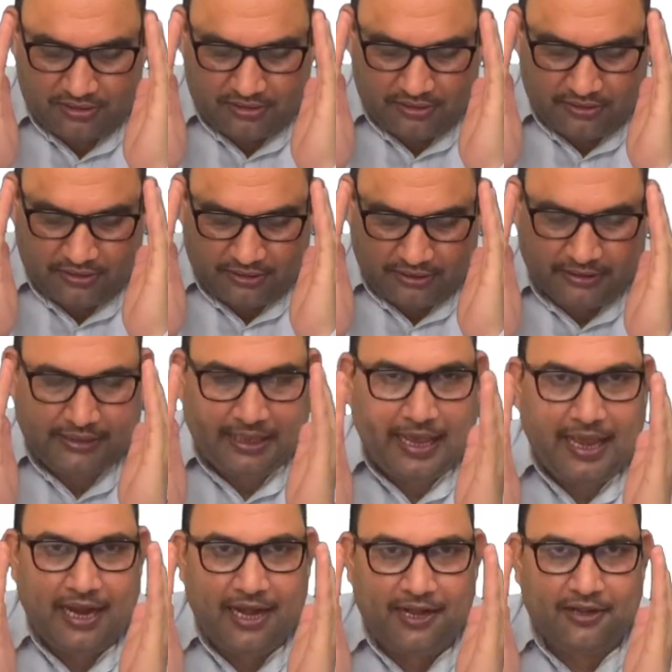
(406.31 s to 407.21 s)

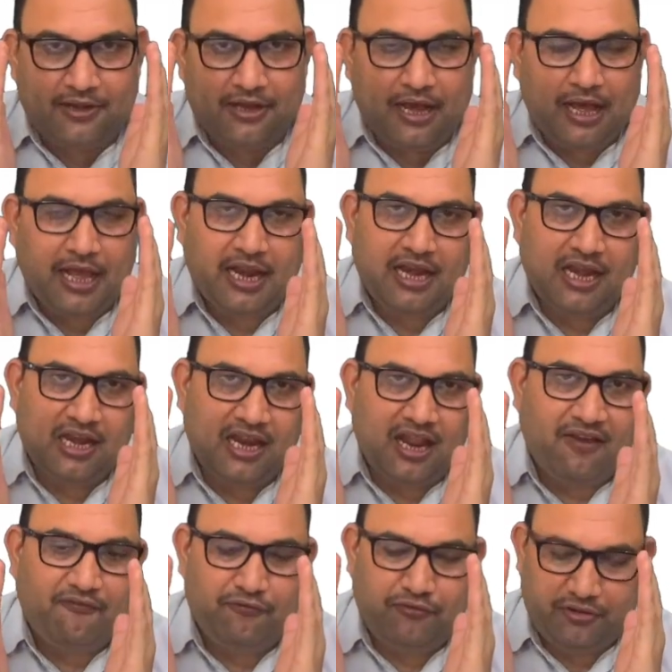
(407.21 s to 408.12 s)
that I
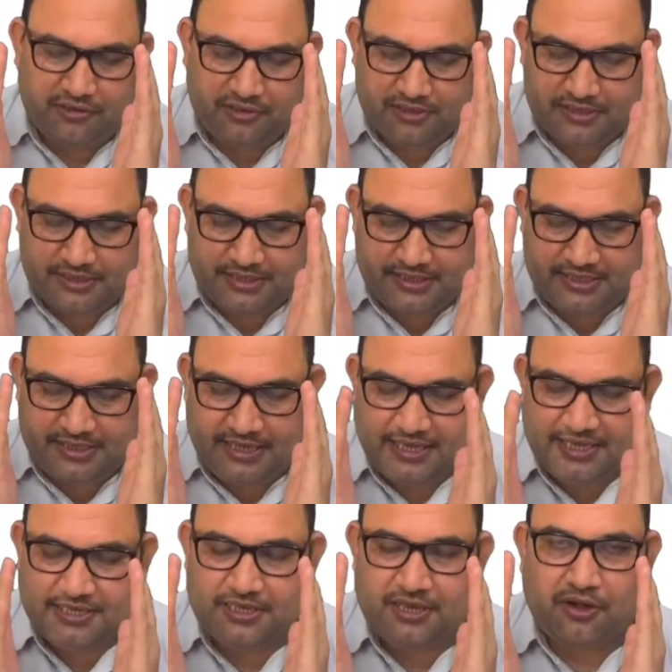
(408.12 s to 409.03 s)
loved
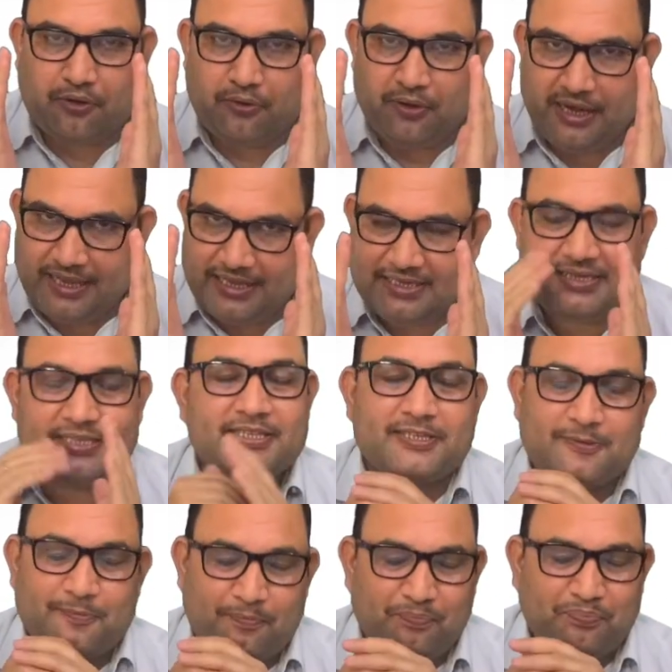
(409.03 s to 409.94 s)
Caesar
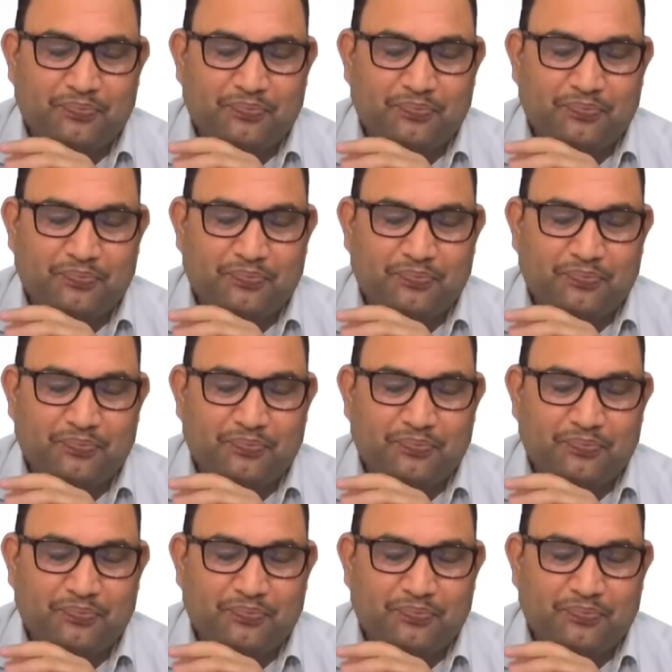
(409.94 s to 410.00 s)
less,